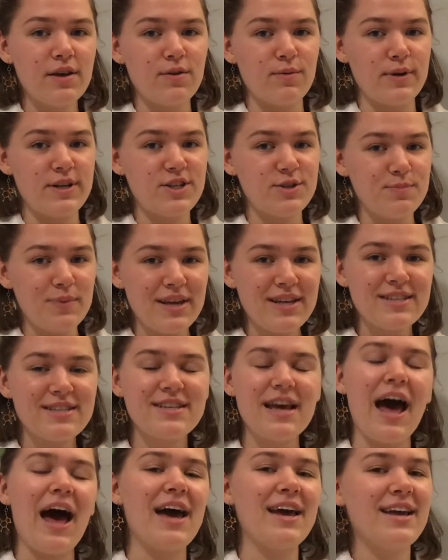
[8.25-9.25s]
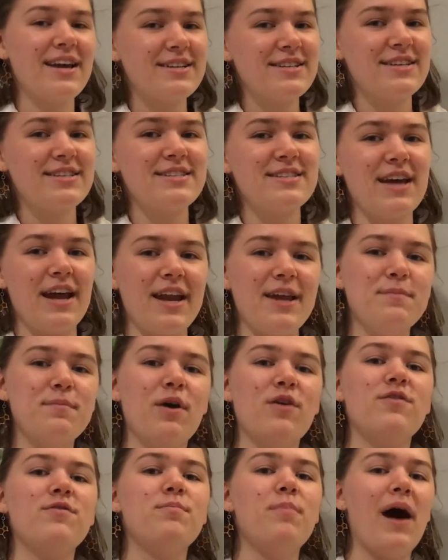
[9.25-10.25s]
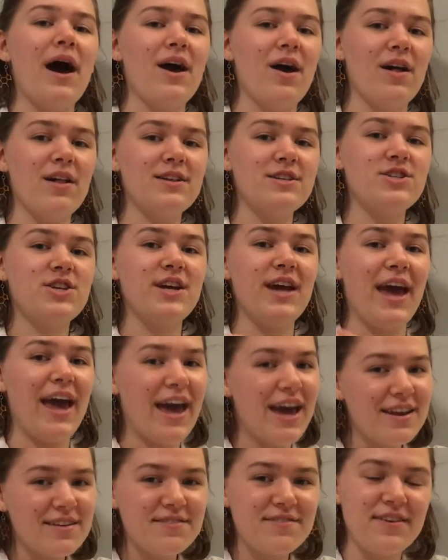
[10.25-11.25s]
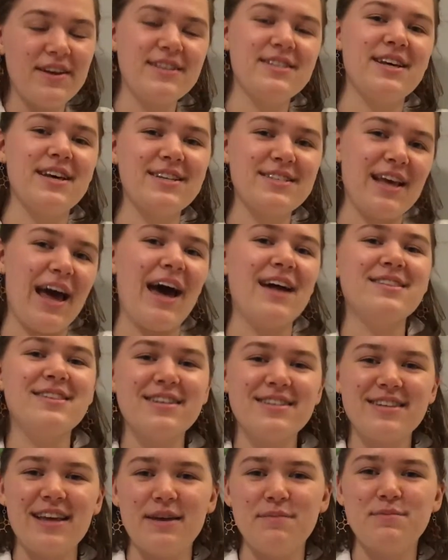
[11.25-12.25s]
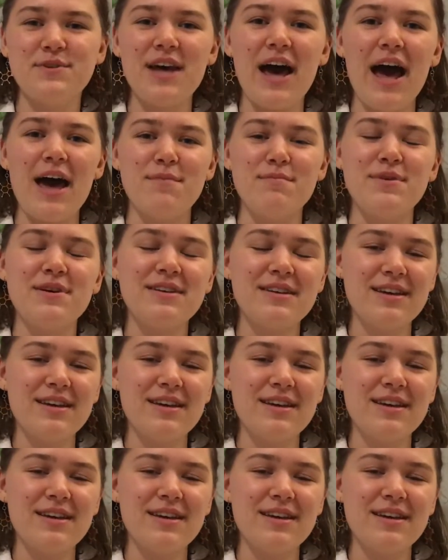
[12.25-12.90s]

which means I get to study both biology and physics at the same time.